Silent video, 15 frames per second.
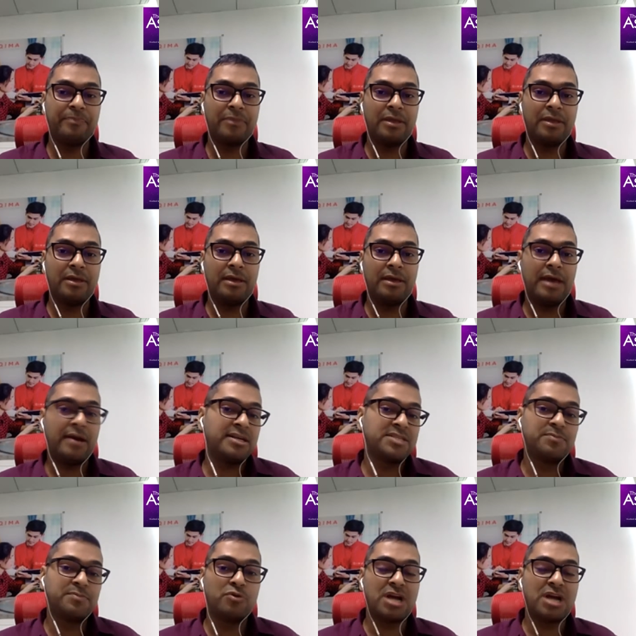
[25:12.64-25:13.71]
and it is
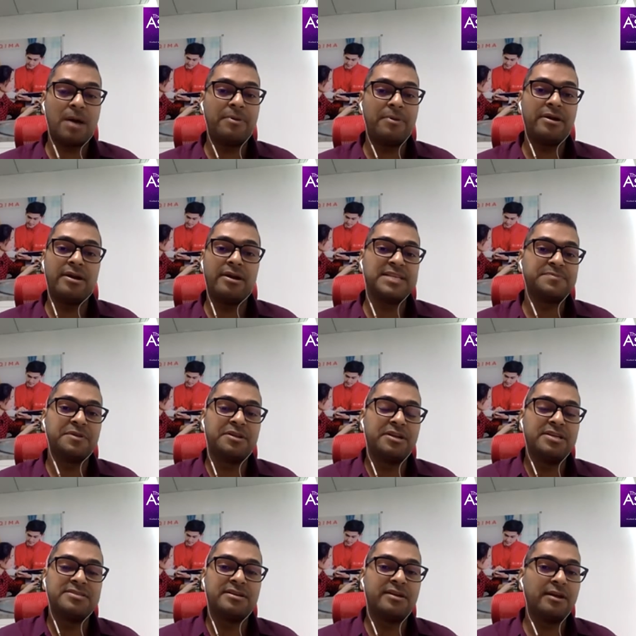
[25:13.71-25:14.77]
most updated as per the
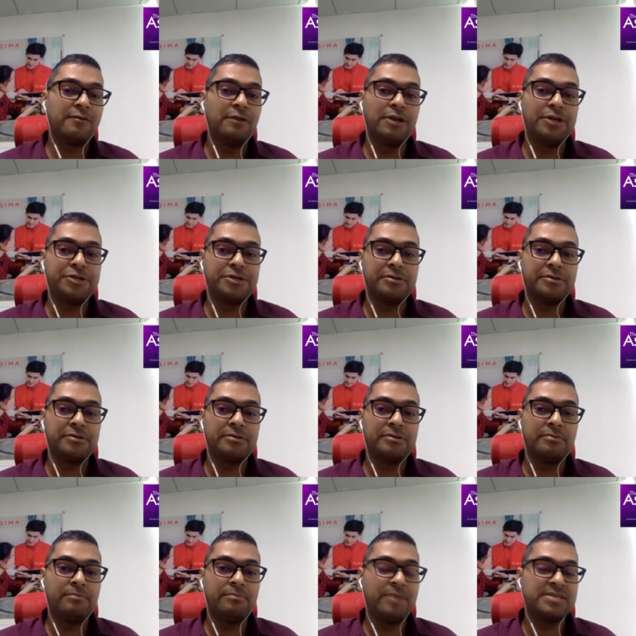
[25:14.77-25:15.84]
recent regulation.
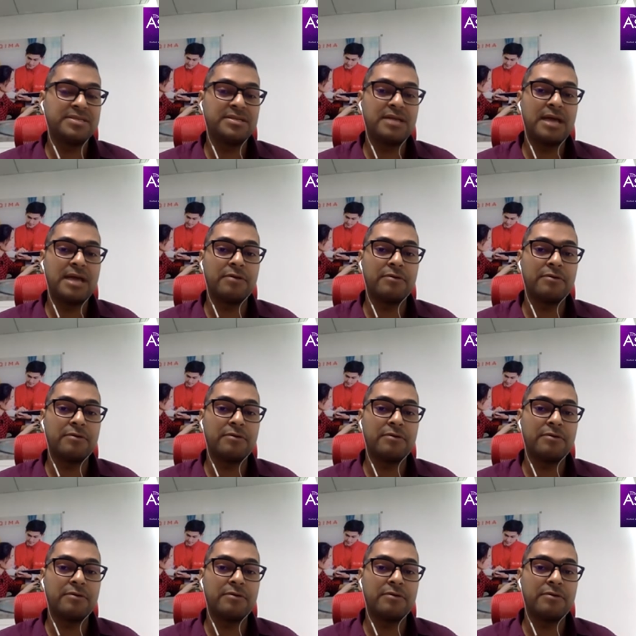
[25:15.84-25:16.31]
Best scenario.